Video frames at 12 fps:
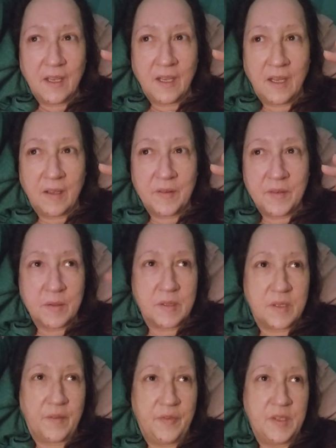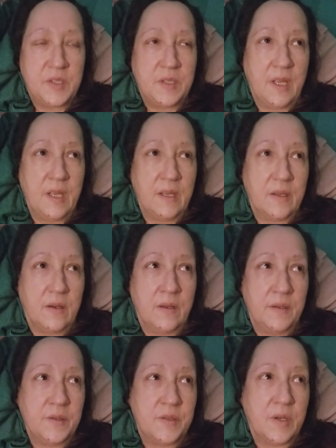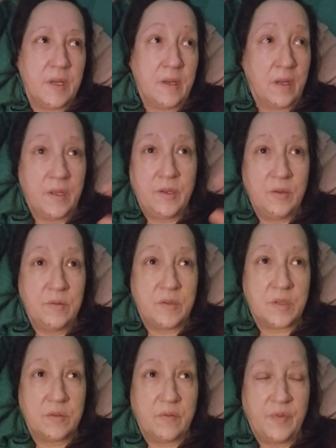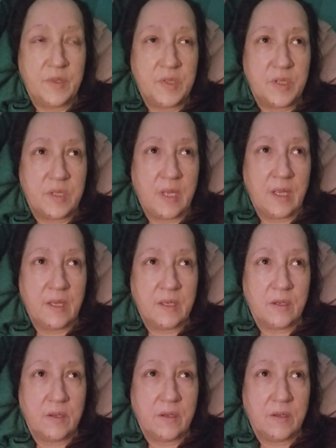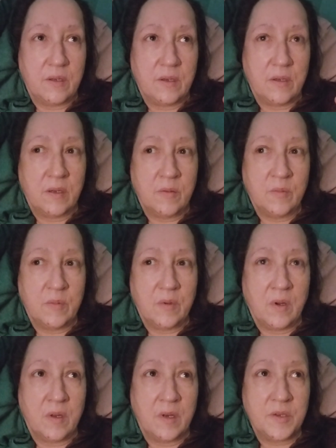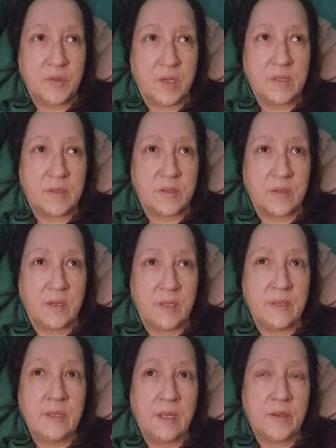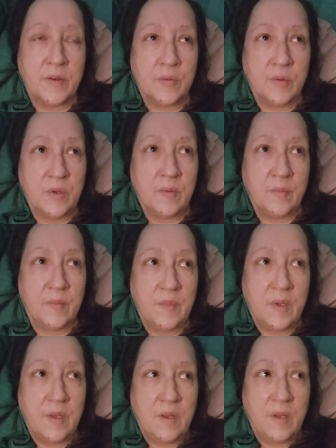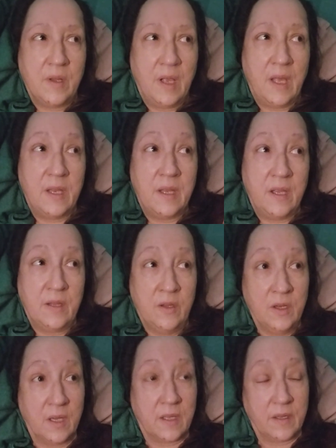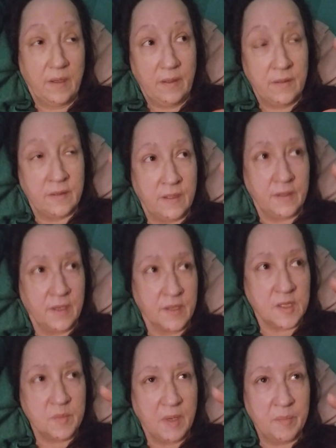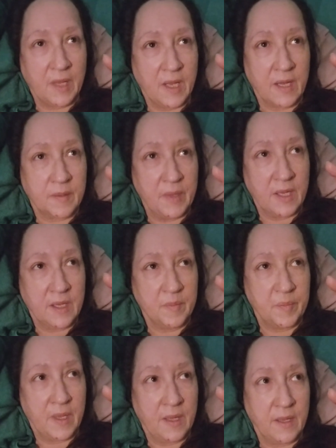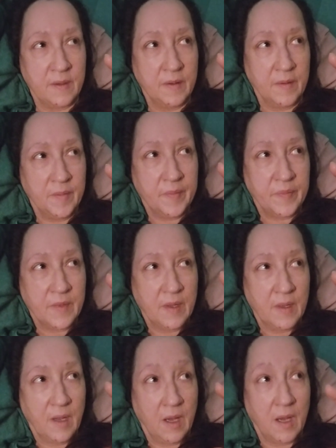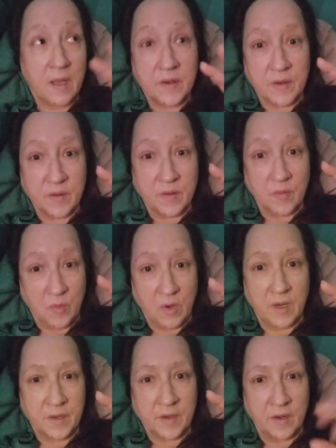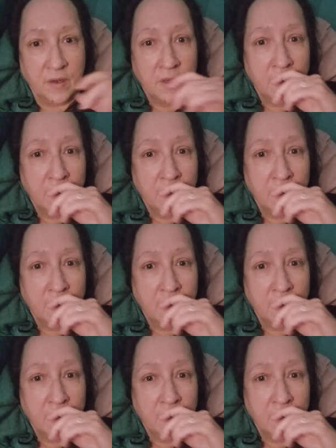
Uh, there was a fish tank on the a huge fish tank on on a dresser in the other room, and I look, and there's my black makeup bag under water.